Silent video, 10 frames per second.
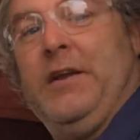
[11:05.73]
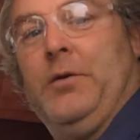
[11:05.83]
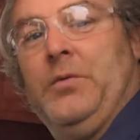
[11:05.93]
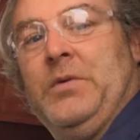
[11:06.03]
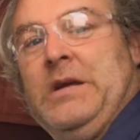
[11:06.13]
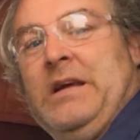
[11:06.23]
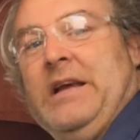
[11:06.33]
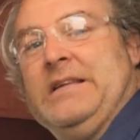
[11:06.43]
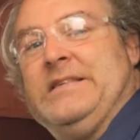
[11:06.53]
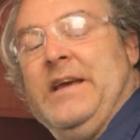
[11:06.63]
needle
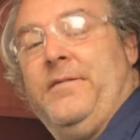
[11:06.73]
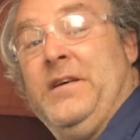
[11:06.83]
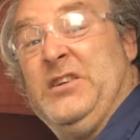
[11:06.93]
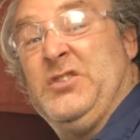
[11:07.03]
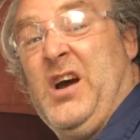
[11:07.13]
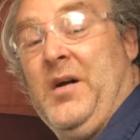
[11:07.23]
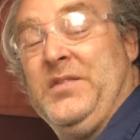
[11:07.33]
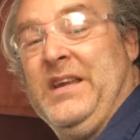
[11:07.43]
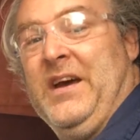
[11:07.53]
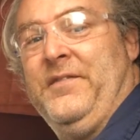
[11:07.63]
and see if it
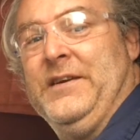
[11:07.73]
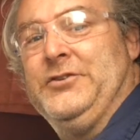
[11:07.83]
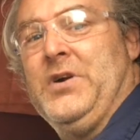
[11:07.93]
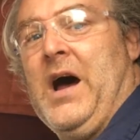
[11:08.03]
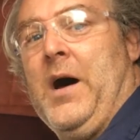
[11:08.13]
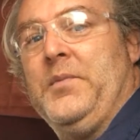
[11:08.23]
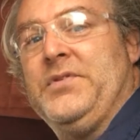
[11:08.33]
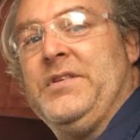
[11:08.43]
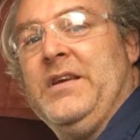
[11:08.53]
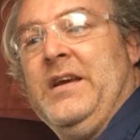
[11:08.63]
drops. Now if it
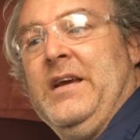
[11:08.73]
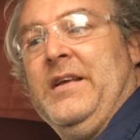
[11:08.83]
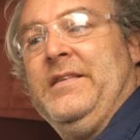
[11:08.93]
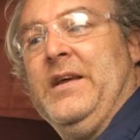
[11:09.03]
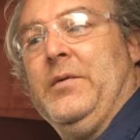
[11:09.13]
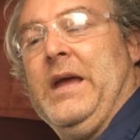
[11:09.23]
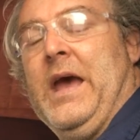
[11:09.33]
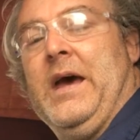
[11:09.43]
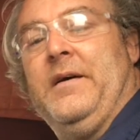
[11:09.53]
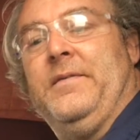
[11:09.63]
drops, then we
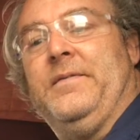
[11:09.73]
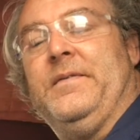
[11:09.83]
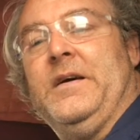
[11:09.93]
have